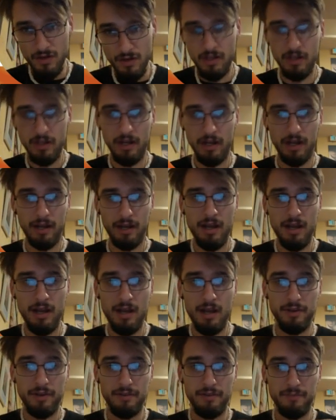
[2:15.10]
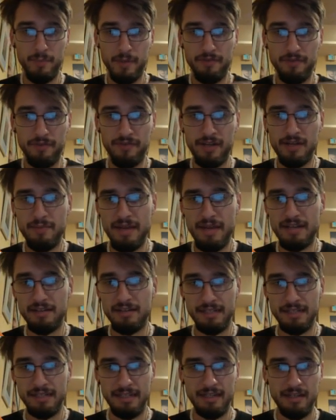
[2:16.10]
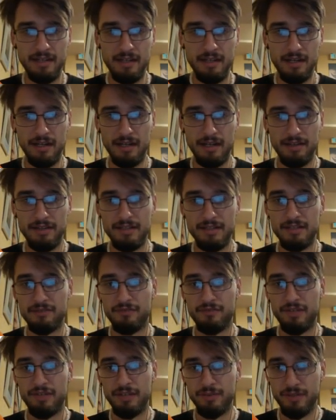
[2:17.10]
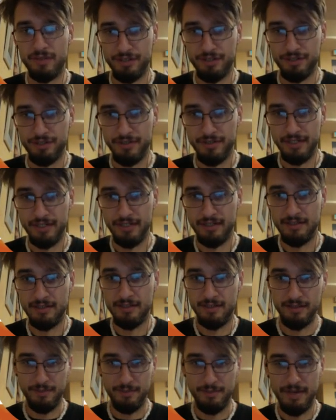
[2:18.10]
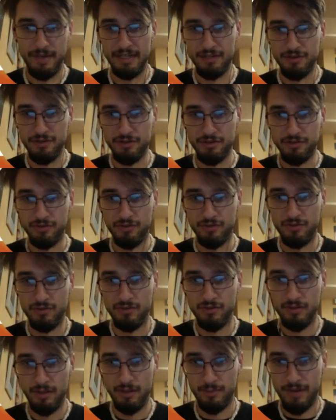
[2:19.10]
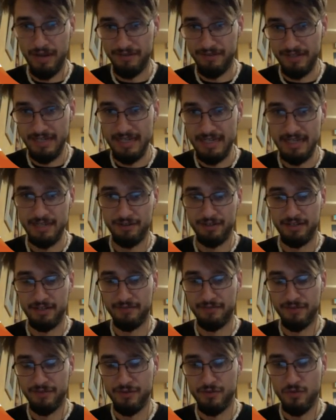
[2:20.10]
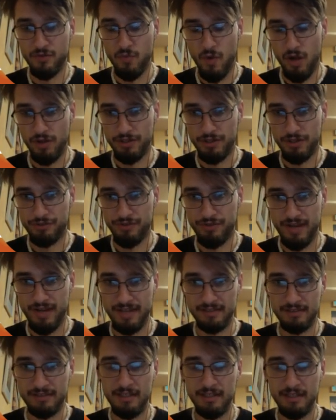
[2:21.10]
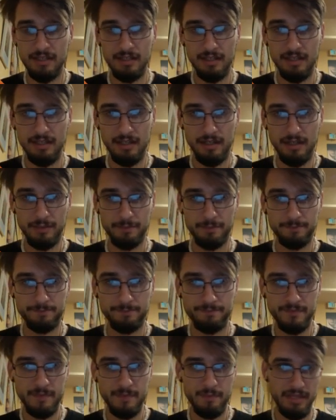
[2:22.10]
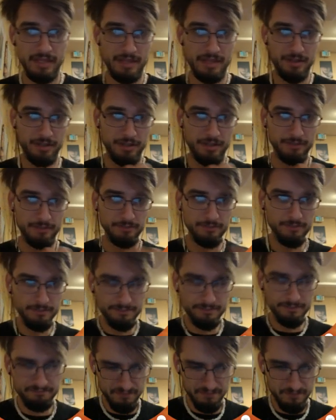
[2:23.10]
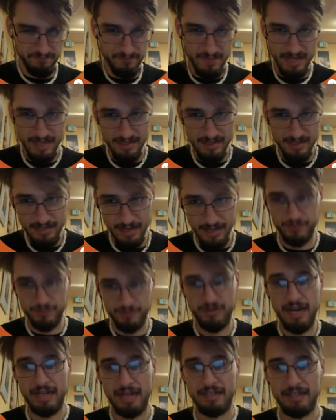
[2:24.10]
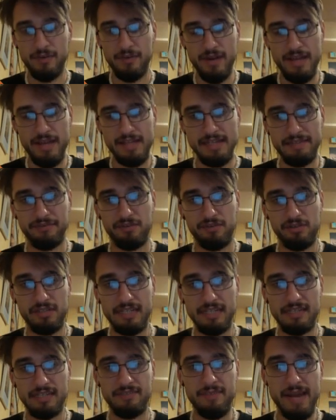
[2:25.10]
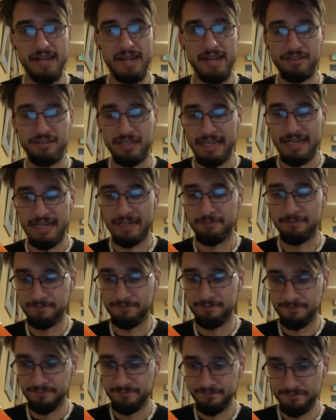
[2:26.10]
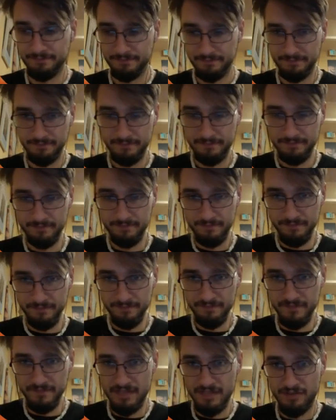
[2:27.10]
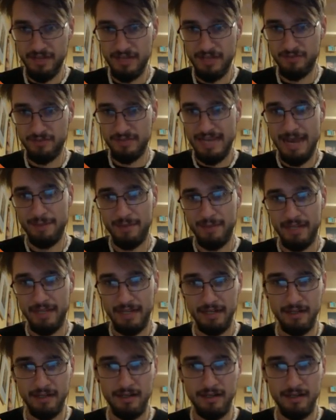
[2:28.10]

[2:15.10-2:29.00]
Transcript: But fundamentally, this is really what they're doing. They're making you a private key. They're giving you a wallet address, but then they're abstracting away the difficulties of managing that. And so that's what's happening